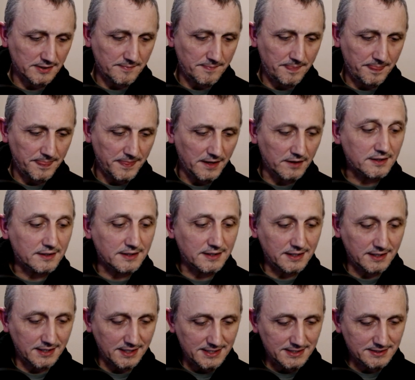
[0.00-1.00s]

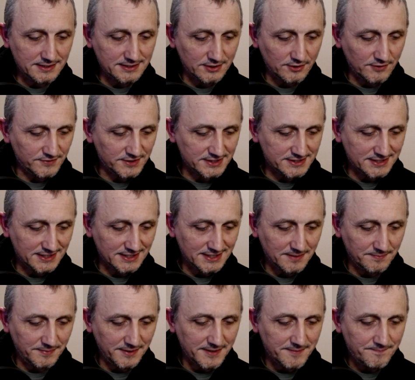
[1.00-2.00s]
Okay, so I've just done that
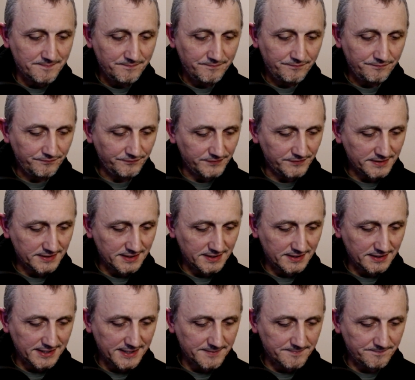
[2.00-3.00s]
bit.
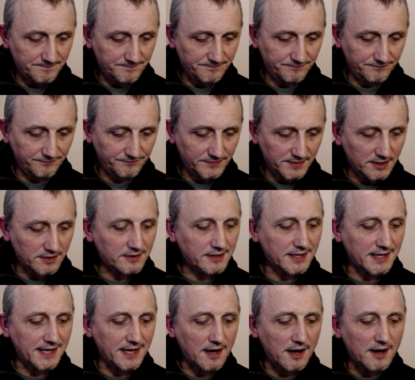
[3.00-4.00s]

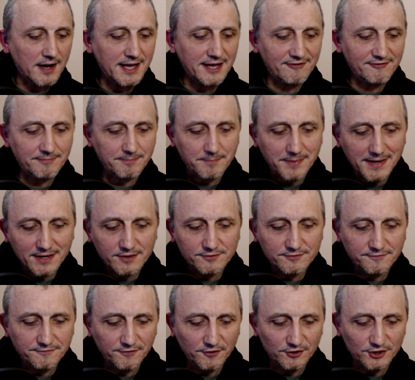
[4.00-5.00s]
Okay, I have bound
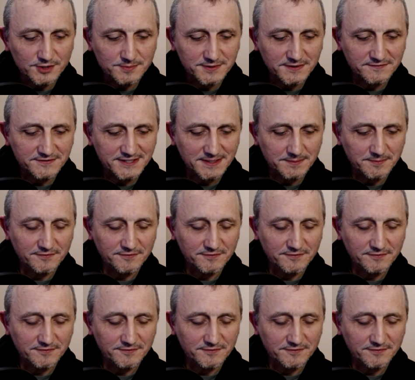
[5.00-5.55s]
volumes of some of the